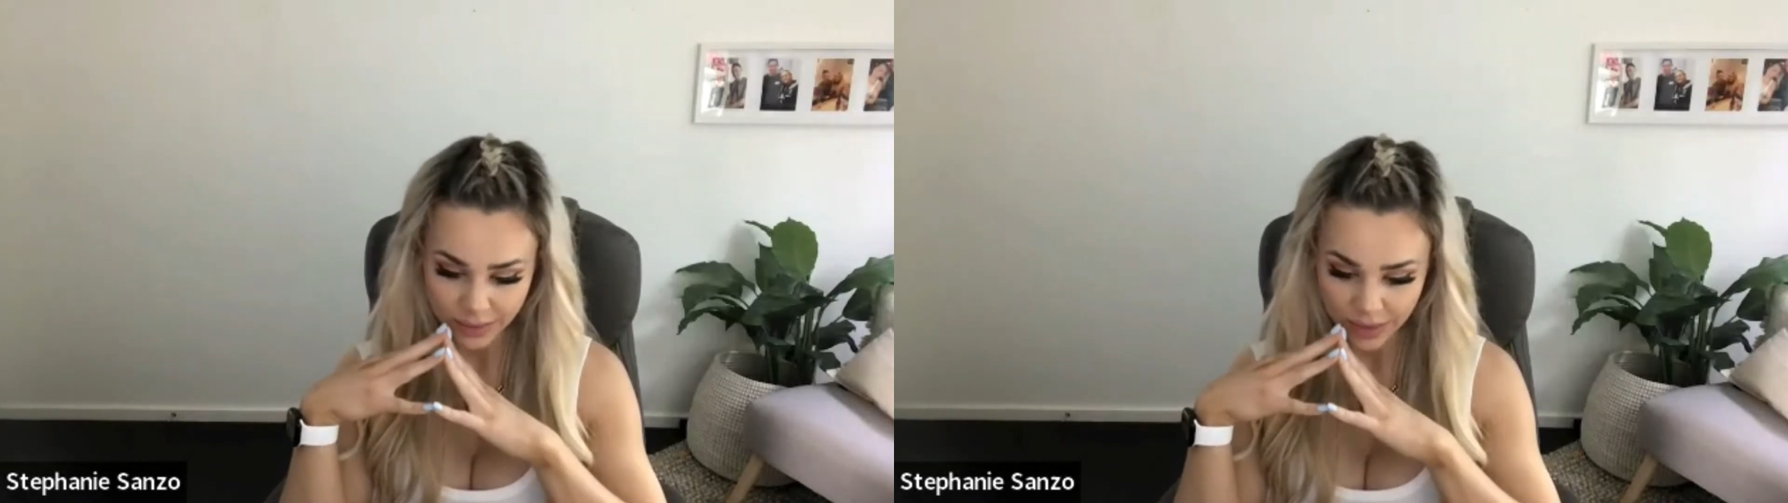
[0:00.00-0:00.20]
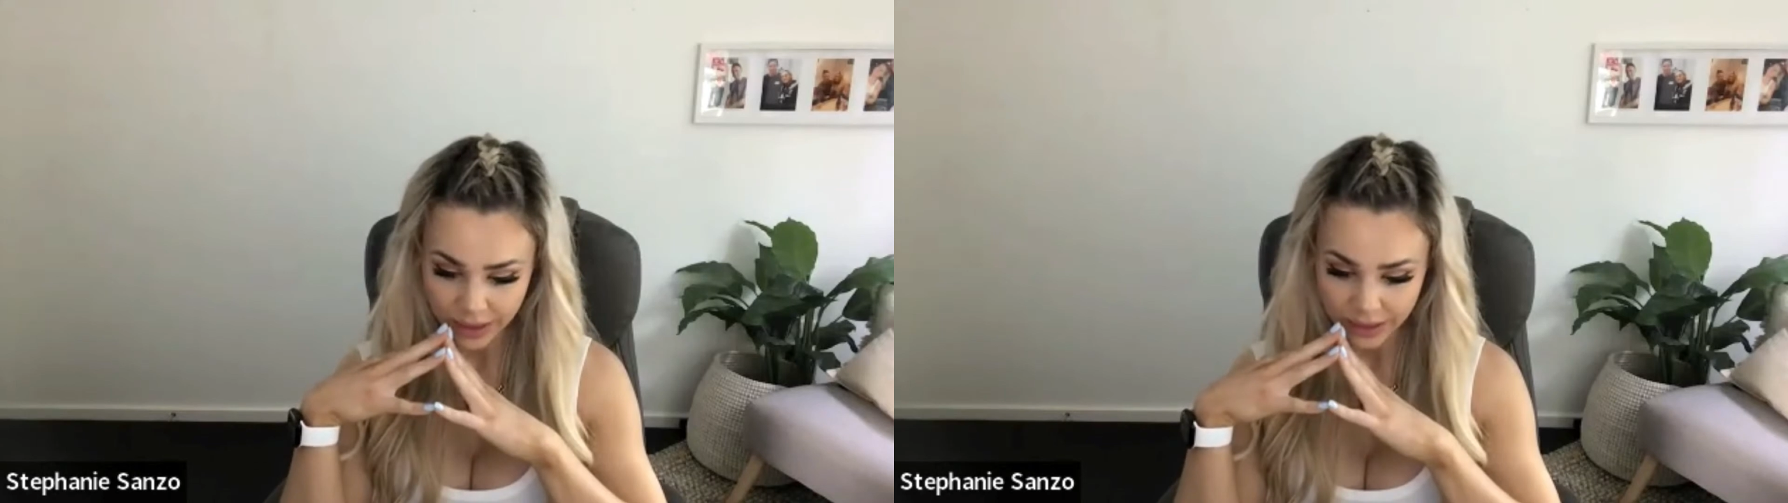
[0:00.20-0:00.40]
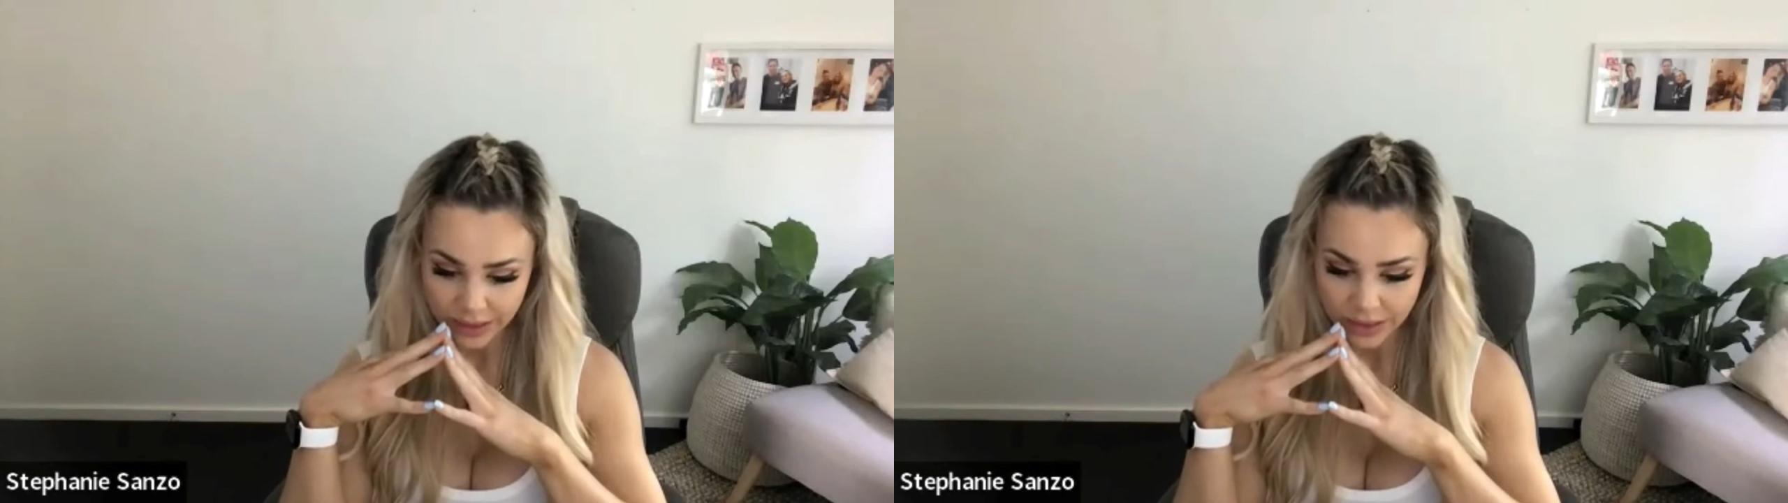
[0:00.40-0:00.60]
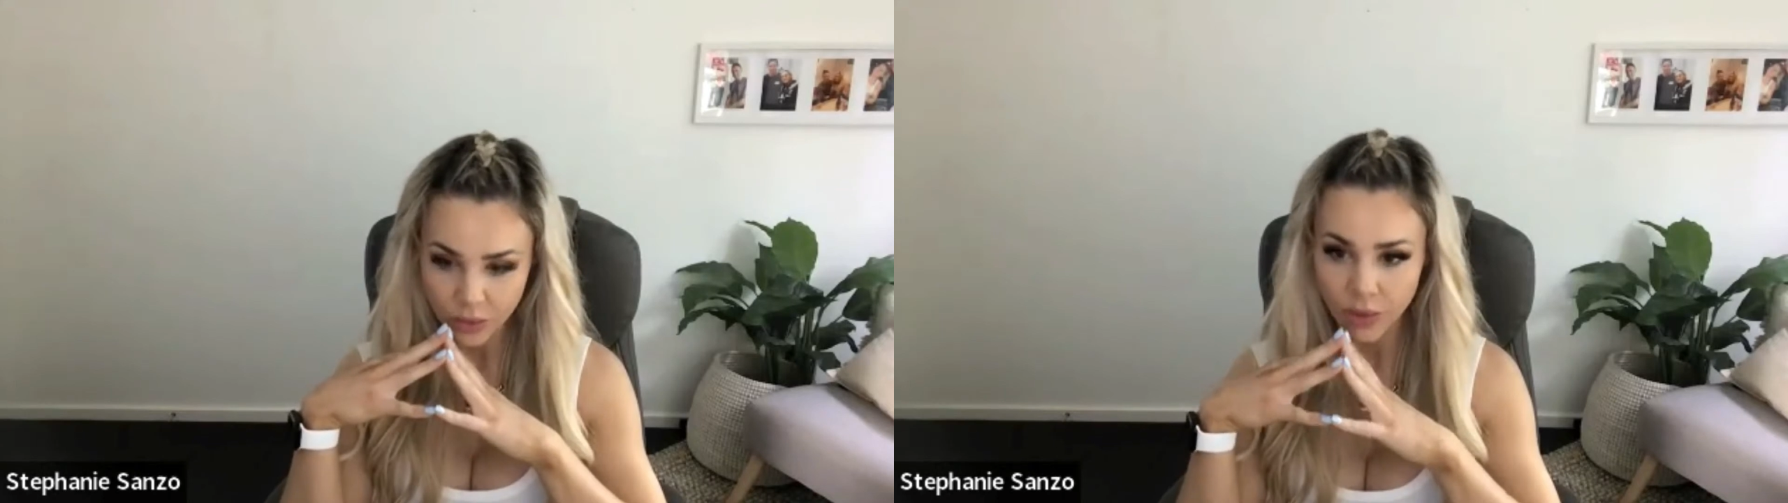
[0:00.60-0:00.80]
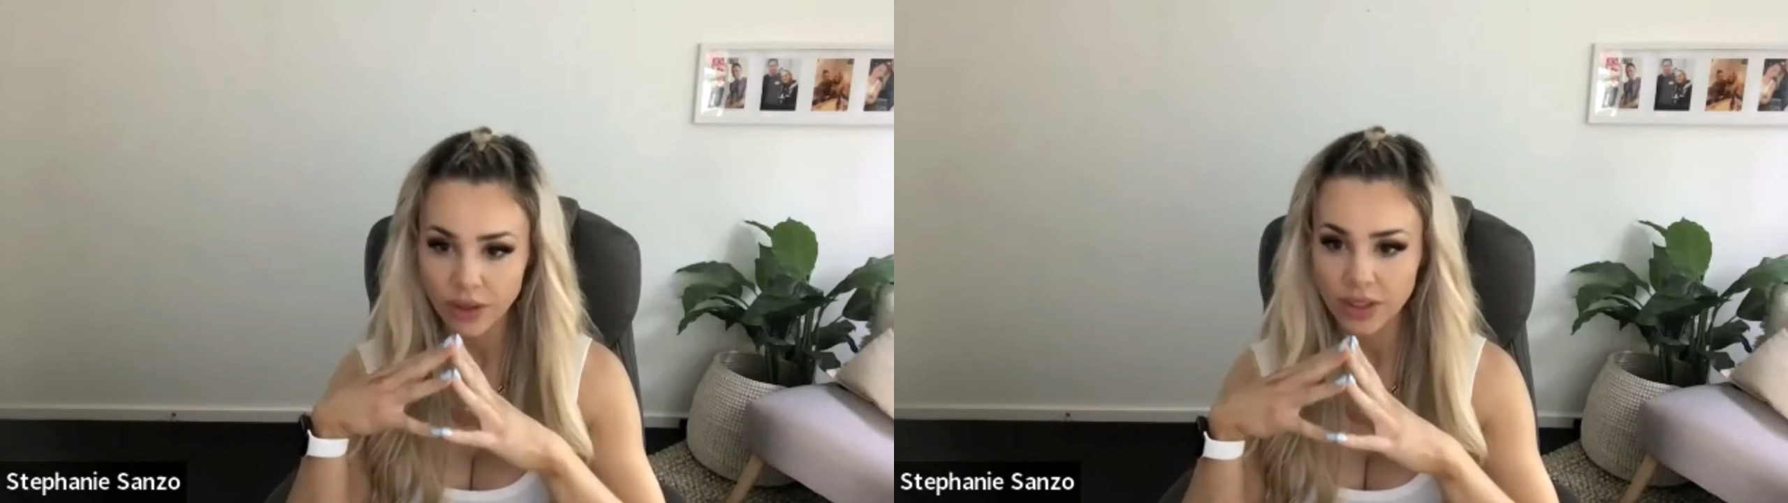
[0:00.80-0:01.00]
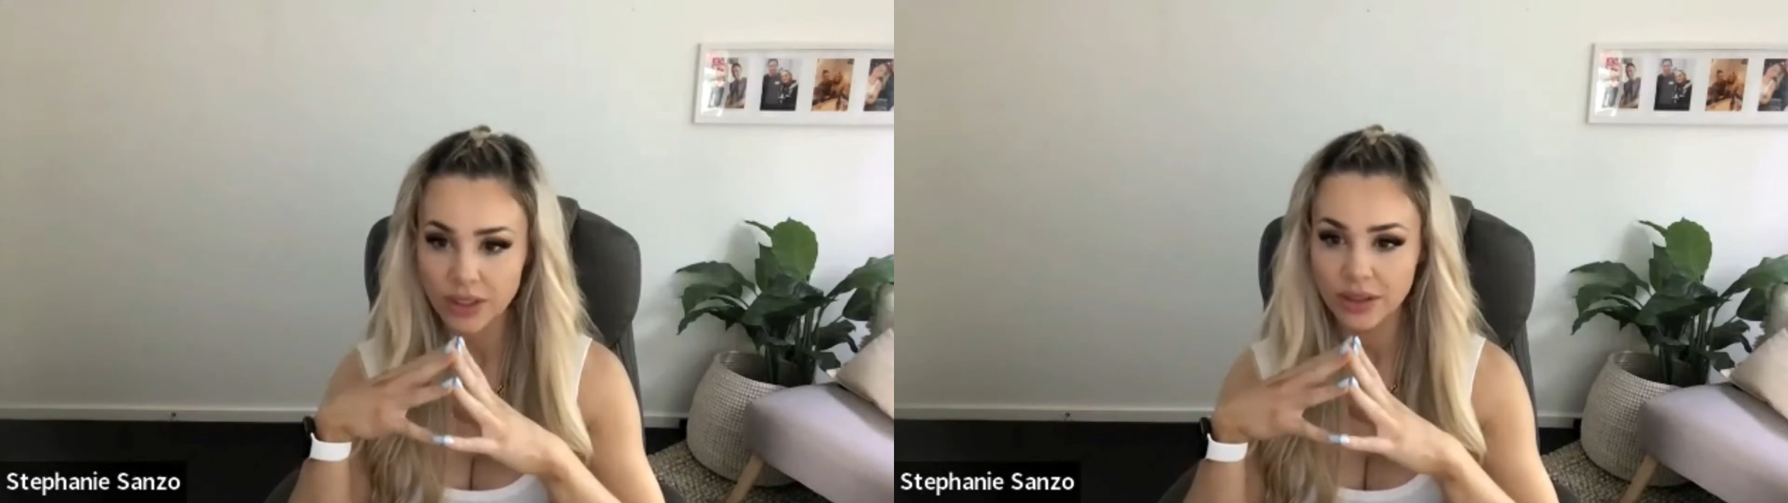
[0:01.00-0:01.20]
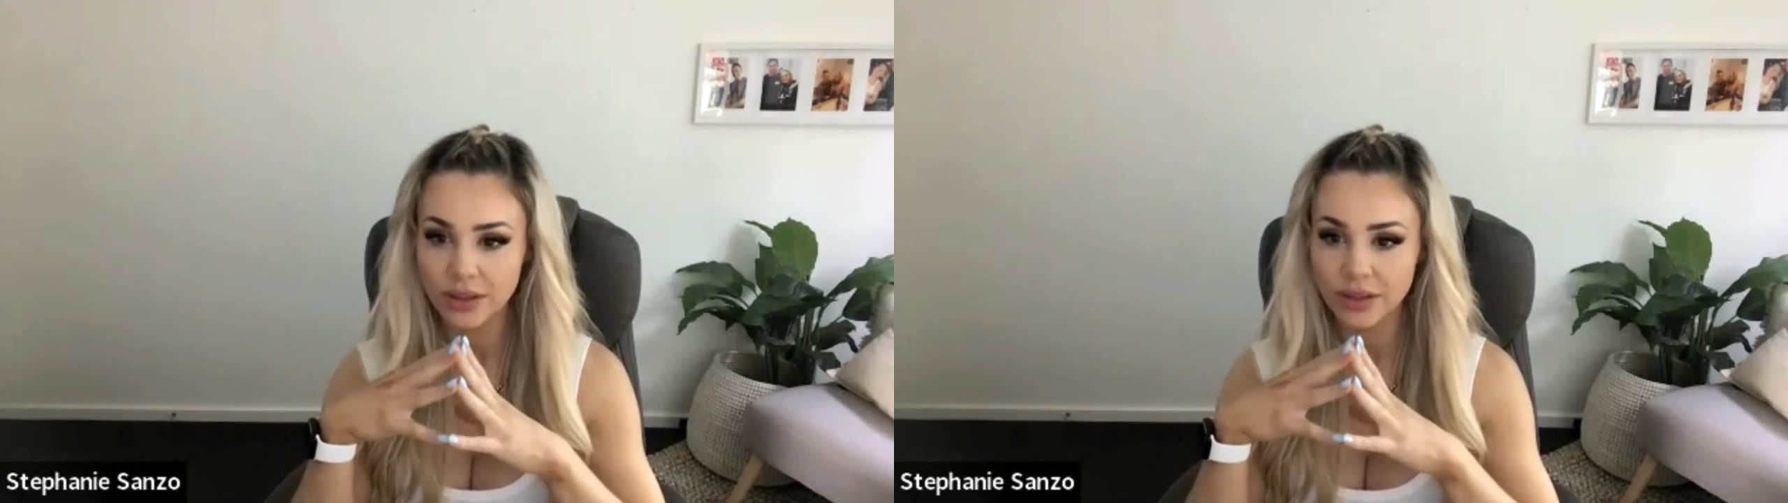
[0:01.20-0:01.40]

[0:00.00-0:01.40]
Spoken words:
my squat.